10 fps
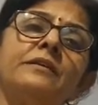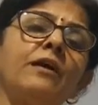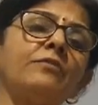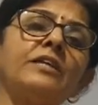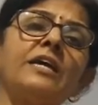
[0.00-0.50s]

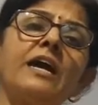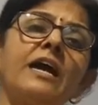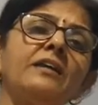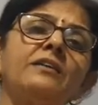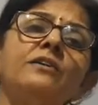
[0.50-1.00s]
Now they
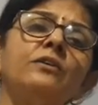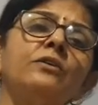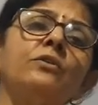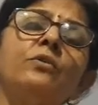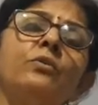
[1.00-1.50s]
had
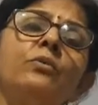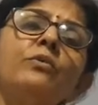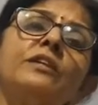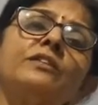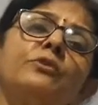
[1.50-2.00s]

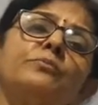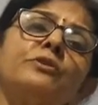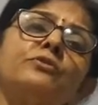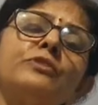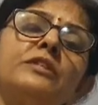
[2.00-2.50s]
no other
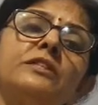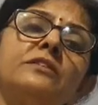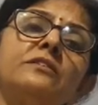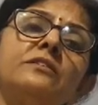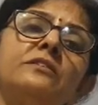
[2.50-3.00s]
opportunities.
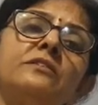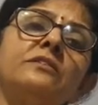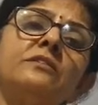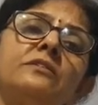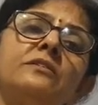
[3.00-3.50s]

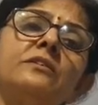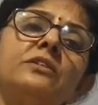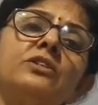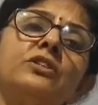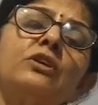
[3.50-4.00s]

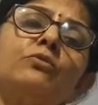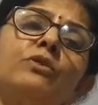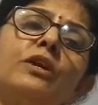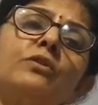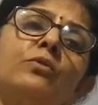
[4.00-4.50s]
They
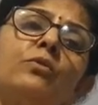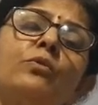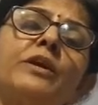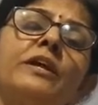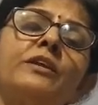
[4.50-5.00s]
couldn't
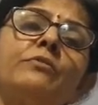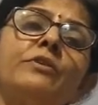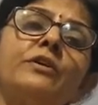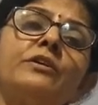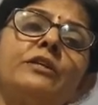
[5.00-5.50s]
go
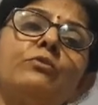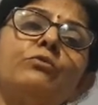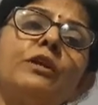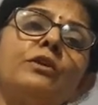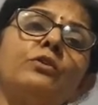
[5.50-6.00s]
anywhere. They
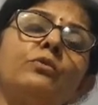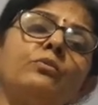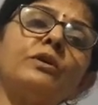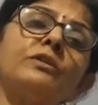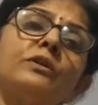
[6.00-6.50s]
couldn't
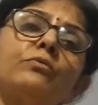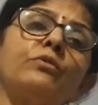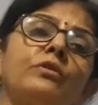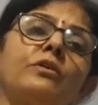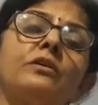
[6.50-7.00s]
do other
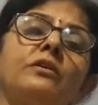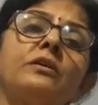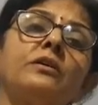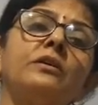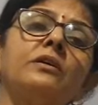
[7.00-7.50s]
work
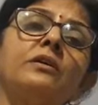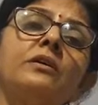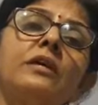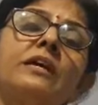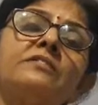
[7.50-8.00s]

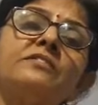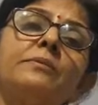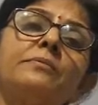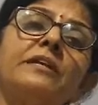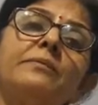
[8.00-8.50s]

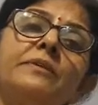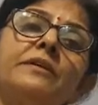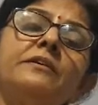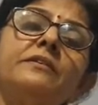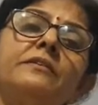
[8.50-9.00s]
except
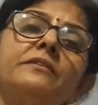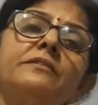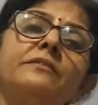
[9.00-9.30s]
living here.